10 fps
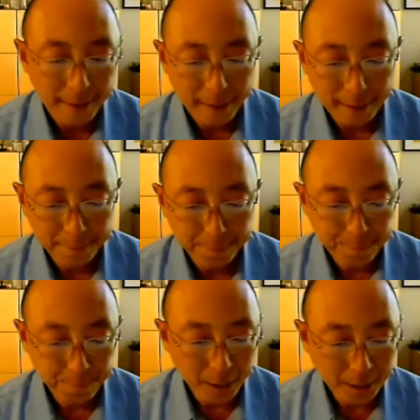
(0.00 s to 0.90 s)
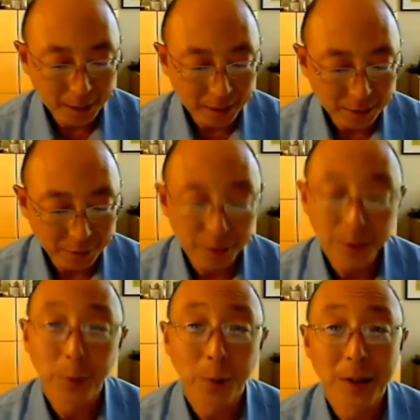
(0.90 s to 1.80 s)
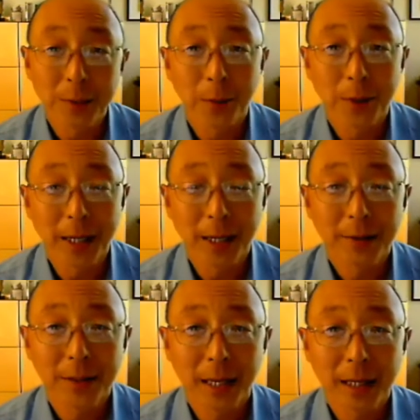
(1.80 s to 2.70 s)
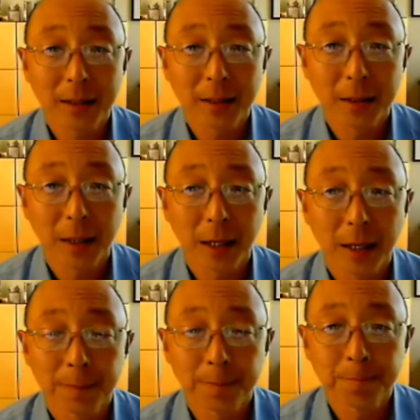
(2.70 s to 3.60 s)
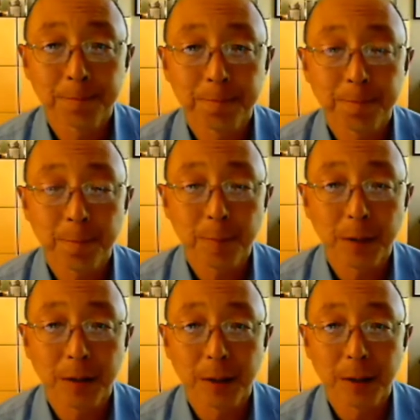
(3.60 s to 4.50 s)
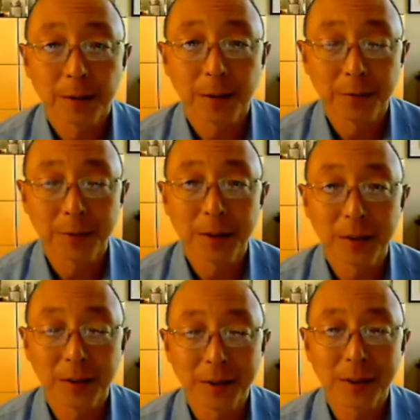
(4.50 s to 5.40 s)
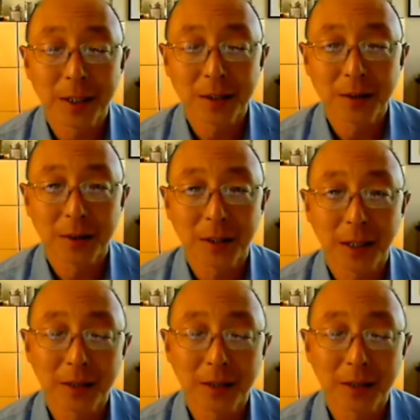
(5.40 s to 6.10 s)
I think it's very important to point out that the field of education